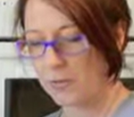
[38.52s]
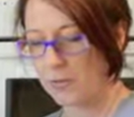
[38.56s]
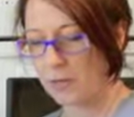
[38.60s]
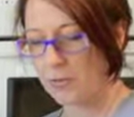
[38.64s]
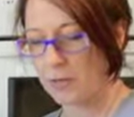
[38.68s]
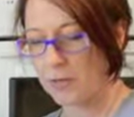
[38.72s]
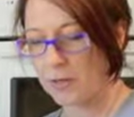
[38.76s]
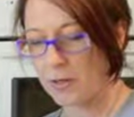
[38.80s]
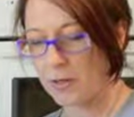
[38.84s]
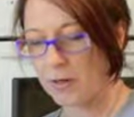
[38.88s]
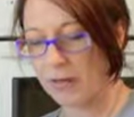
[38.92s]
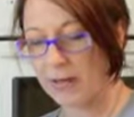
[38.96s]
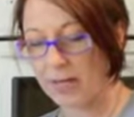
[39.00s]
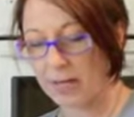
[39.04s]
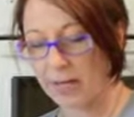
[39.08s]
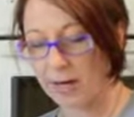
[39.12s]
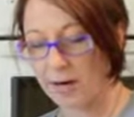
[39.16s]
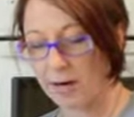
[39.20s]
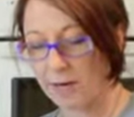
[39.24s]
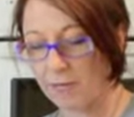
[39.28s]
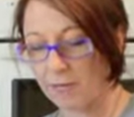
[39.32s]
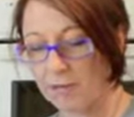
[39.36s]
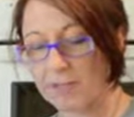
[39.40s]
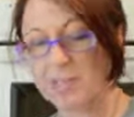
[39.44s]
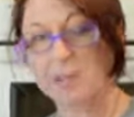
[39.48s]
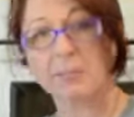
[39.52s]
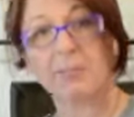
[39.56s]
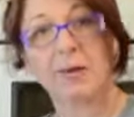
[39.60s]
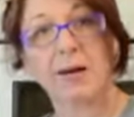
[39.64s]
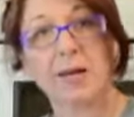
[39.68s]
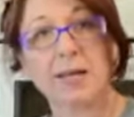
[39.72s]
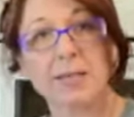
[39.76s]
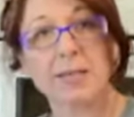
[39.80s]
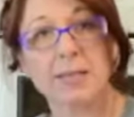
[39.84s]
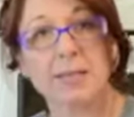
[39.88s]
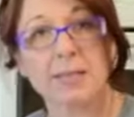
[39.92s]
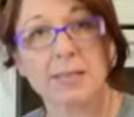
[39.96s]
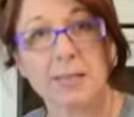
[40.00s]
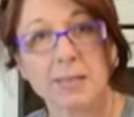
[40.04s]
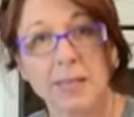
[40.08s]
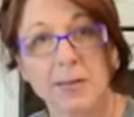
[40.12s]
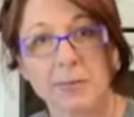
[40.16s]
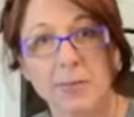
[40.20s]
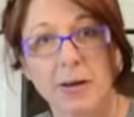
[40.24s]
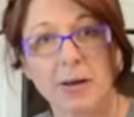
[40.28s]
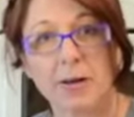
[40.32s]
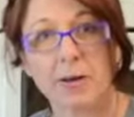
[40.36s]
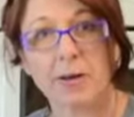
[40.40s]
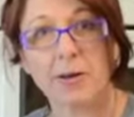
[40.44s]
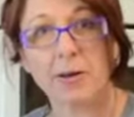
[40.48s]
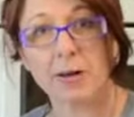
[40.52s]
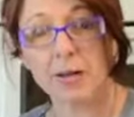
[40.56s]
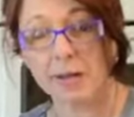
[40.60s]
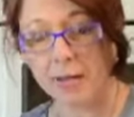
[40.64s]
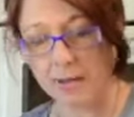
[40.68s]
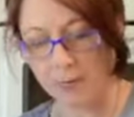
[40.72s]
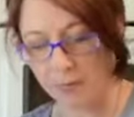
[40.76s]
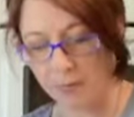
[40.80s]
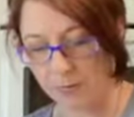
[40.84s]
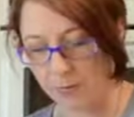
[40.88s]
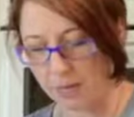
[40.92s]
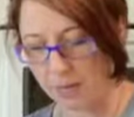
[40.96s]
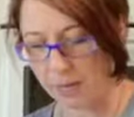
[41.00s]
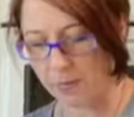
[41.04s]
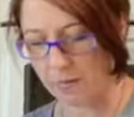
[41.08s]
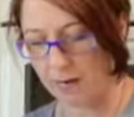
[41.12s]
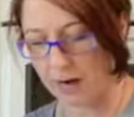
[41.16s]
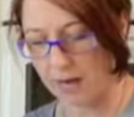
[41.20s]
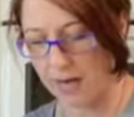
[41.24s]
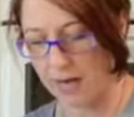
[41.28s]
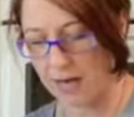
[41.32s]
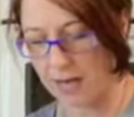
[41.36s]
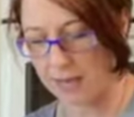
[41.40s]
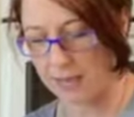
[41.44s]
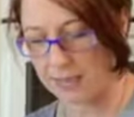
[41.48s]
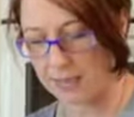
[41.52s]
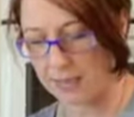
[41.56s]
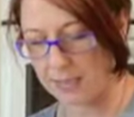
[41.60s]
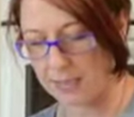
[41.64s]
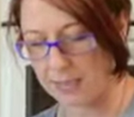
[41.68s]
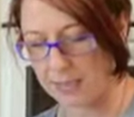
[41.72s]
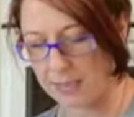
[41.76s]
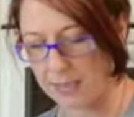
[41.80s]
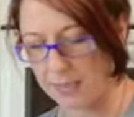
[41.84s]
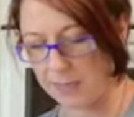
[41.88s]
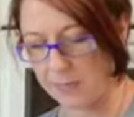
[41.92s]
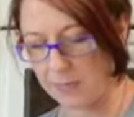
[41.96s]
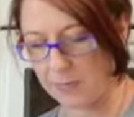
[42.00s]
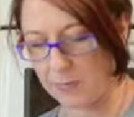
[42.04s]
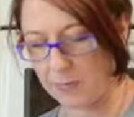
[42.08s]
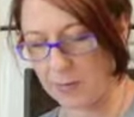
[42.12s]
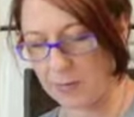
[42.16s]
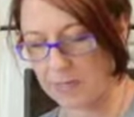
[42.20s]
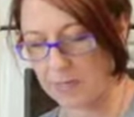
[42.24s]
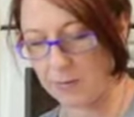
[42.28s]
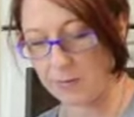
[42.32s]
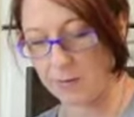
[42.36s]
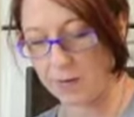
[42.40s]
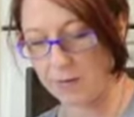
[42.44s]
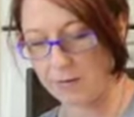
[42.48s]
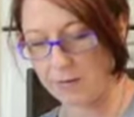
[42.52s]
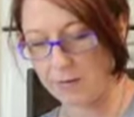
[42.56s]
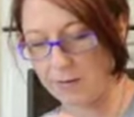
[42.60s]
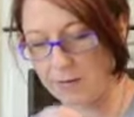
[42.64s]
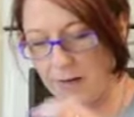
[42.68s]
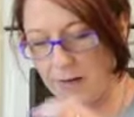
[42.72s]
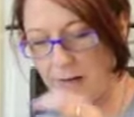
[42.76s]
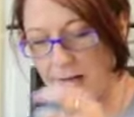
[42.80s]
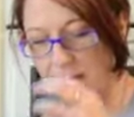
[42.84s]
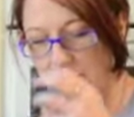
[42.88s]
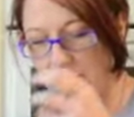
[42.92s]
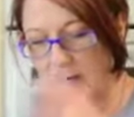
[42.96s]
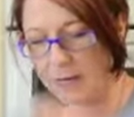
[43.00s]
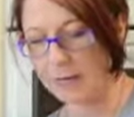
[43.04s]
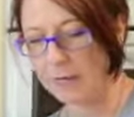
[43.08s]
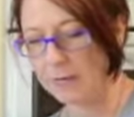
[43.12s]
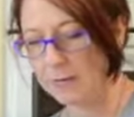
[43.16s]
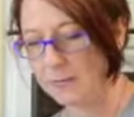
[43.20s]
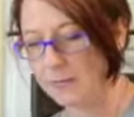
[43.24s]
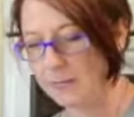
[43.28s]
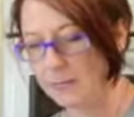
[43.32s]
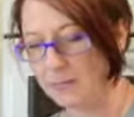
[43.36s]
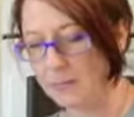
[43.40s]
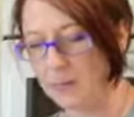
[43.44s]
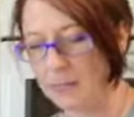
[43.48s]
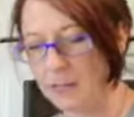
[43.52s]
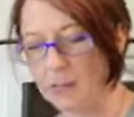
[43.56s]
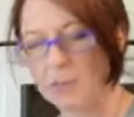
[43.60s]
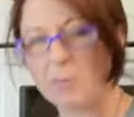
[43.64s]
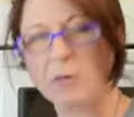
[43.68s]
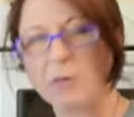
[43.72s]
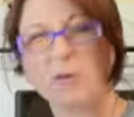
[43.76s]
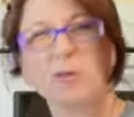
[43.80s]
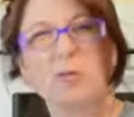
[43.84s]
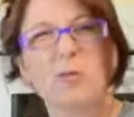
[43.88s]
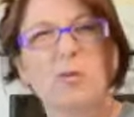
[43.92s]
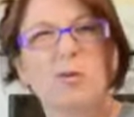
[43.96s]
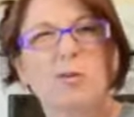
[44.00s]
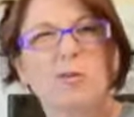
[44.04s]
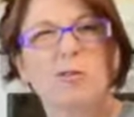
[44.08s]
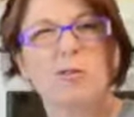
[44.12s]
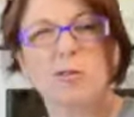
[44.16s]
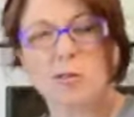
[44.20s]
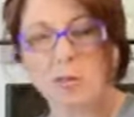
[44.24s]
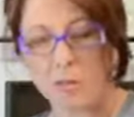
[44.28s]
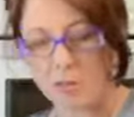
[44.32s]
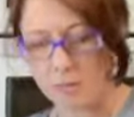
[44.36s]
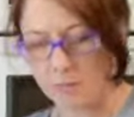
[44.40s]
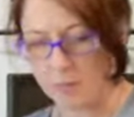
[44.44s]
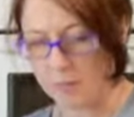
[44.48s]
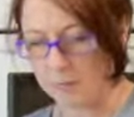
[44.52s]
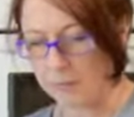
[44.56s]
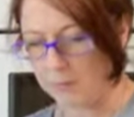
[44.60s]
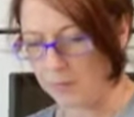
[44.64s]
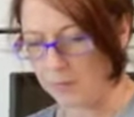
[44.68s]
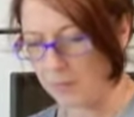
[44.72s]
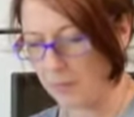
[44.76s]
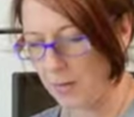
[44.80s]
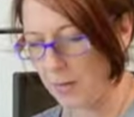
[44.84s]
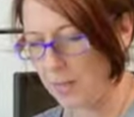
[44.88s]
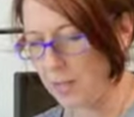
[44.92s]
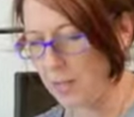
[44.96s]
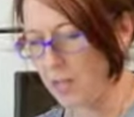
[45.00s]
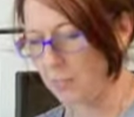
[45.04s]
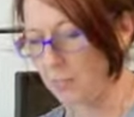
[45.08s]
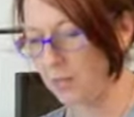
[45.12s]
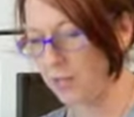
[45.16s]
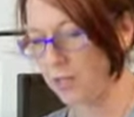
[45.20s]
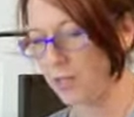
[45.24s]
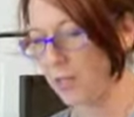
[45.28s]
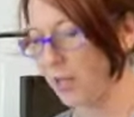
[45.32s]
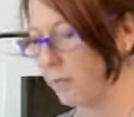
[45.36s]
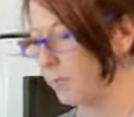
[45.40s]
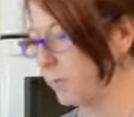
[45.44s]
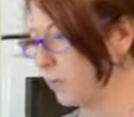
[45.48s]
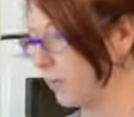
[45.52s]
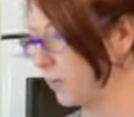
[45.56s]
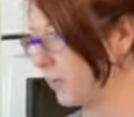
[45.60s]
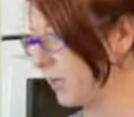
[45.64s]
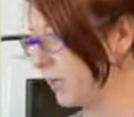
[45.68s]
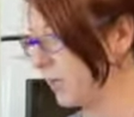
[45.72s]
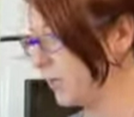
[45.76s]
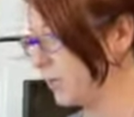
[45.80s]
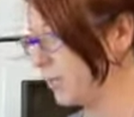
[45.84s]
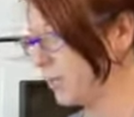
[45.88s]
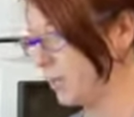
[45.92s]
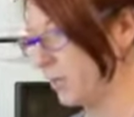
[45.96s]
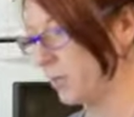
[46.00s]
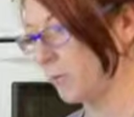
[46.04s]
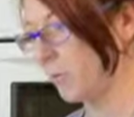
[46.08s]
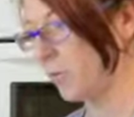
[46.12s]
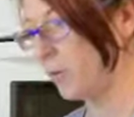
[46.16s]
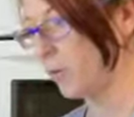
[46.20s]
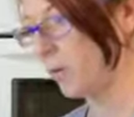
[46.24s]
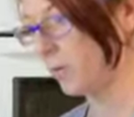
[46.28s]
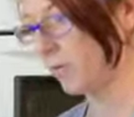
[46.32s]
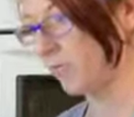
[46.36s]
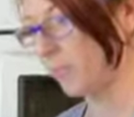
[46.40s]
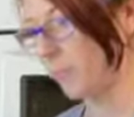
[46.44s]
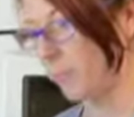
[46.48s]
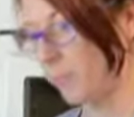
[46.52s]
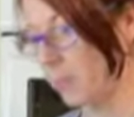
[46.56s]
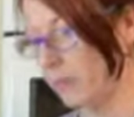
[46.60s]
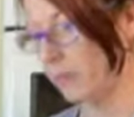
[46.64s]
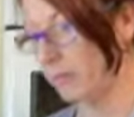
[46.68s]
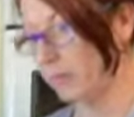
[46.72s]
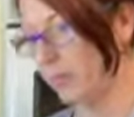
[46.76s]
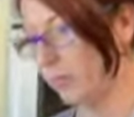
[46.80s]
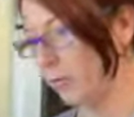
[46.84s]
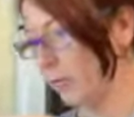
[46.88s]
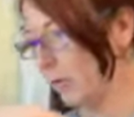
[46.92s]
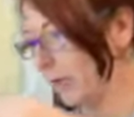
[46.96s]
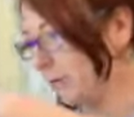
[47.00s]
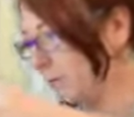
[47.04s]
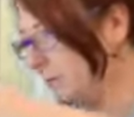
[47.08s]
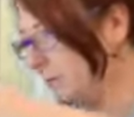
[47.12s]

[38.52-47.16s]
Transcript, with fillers: So here I've got some pasta that I made earlier with three eggs, some double O flour, a little bit of water and salt. So we're just going to put it into the pot of boiling water